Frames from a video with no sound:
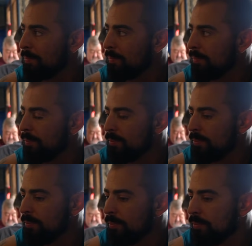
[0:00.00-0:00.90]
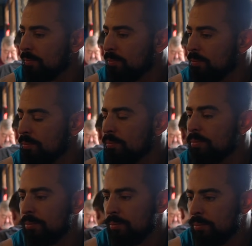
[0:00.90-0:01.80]

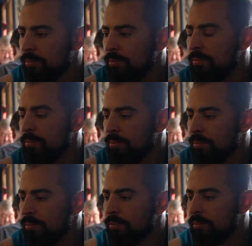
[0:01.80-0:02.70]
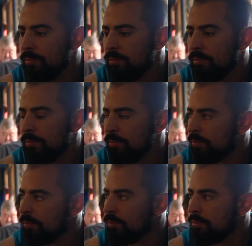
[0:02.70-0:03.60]

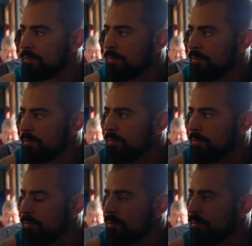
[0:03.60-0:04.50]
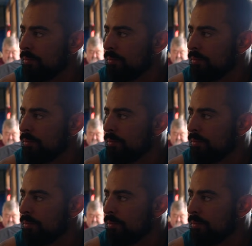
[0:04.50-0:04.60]
The person shown says nothing.